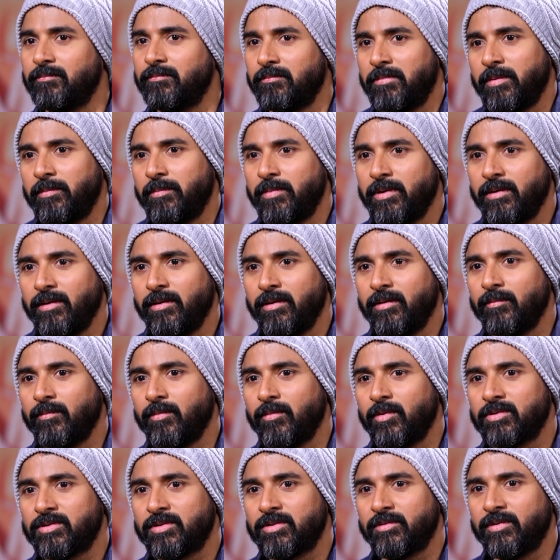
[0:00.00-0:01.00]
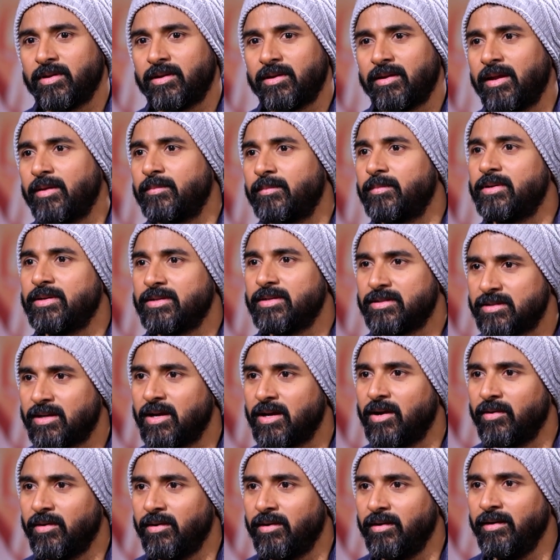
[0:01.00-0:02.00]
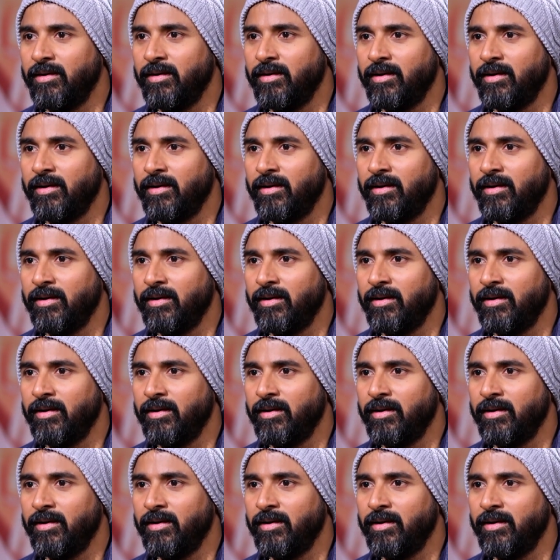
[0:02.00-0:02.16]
maybe most of the time he is covered.